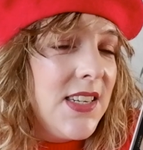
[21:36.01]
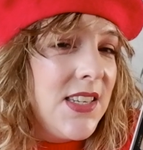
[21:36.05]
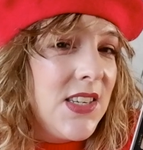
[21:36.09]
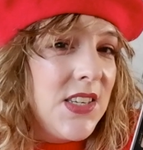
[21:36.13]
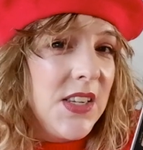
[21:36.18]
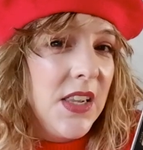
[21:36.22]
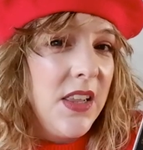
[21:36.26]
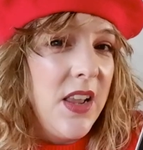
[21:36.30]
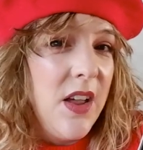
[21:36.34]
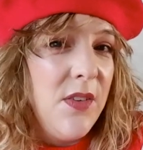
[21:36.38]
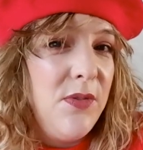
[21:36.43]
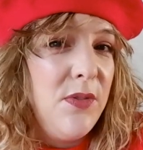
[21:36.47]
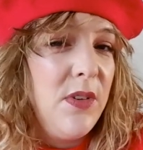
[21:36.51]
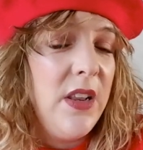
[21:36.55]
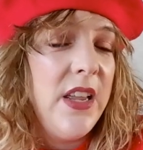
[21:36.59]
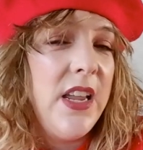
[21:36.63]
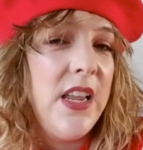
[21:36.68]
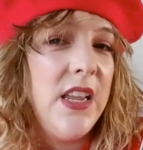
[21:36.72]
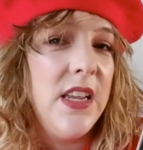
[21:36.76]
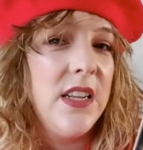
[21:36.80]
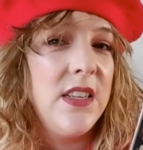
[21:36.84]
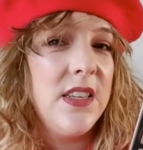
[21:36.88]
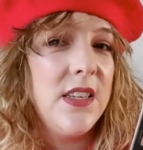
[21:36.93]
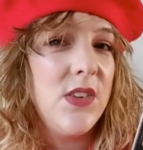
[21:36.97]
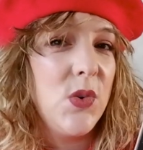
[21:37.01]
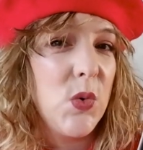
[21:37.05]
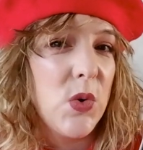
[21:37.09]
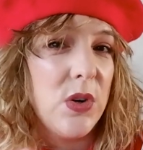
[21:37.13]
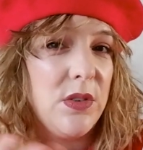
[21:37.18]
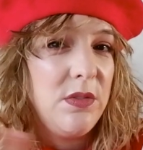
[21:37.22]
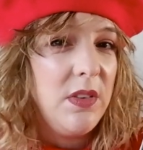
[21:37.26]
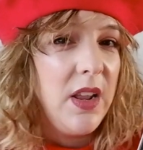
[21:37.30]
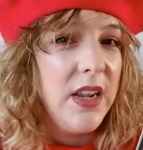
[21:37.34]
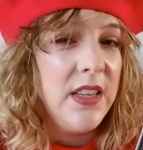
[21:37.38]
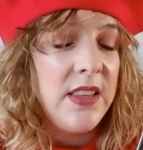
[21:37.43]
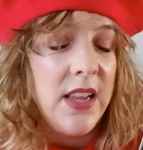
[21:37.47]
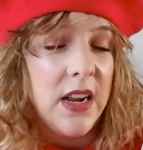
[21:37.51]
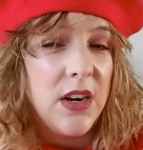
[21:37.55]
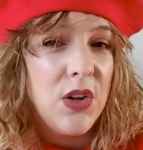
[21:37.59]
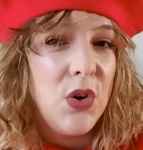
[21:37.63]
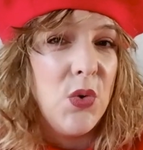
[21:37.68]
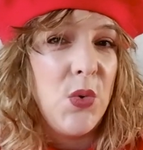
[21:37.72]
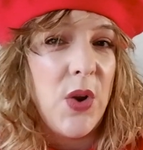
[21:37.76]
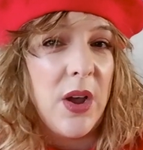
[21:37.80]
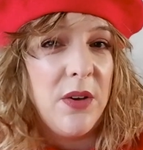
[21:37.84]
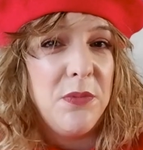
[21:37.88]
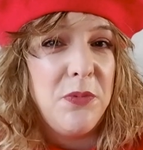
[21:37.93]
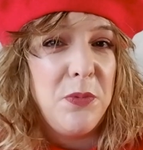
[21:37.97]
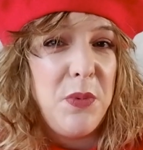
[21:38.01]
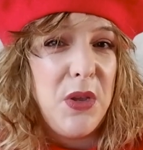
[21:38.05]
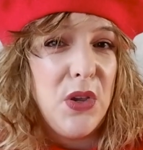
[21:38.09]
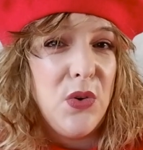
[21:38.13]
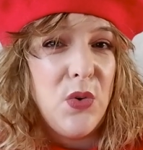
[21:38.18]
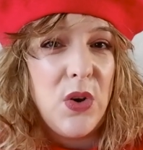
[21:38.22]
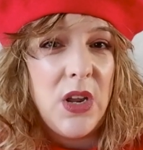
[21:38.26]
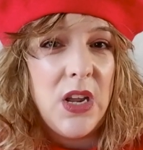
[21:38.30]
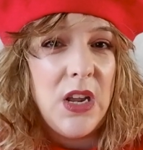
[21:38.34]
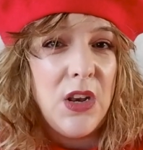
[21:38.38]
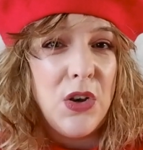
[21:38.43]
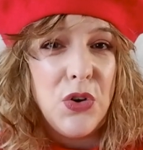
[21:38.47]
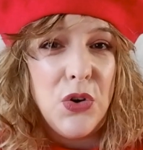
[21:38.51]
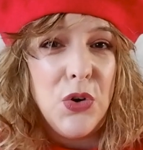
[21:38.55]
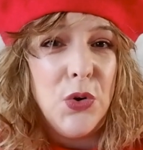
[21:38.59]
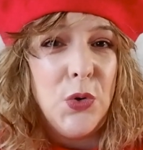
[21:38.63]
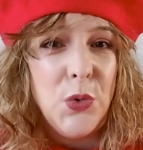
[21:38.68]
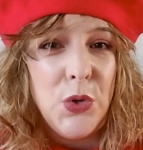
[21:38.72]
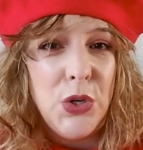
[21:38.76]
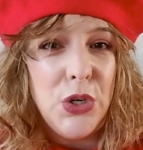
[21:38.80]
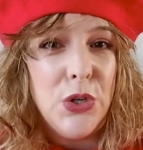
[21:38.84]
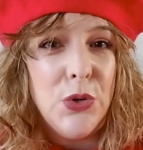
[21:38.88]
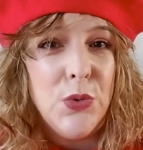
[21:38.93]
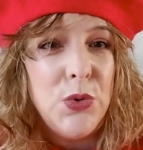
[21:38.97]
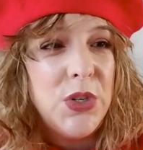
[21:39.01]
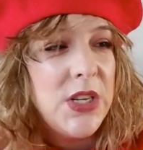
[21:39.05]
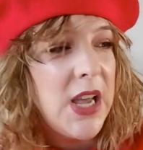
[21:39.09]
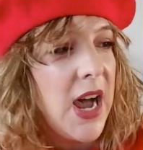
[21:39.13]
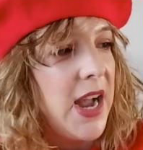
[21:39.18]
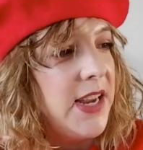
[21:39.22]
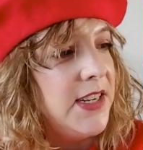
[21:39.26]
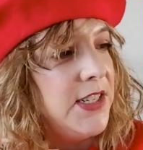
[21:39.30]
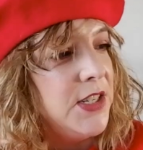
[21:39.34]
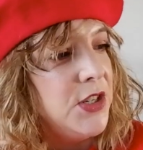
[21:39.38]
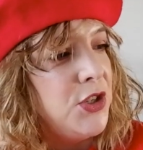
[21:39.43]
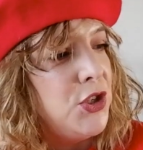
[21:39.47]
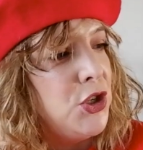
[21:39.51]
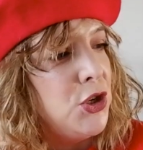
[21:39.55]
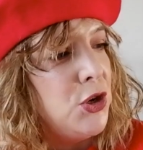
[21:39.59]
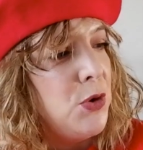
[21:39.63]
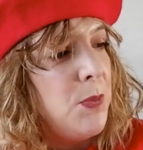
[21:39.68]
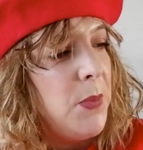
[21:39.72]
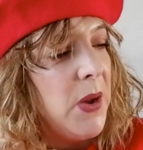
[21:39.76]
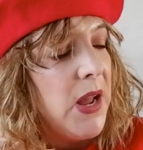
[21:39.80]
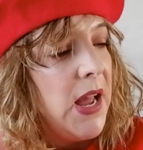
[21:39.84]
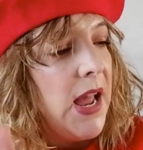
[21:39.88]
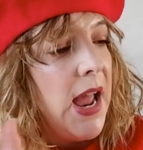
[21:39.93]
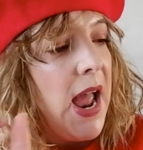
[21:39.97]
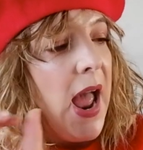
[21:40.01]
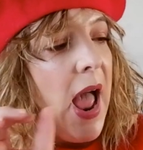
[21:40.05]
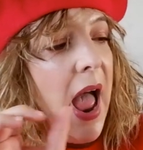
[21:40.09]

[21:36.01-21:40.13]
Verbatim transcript: It's lovely. It's sort of like that Huda Beauty new nude kind of dupe.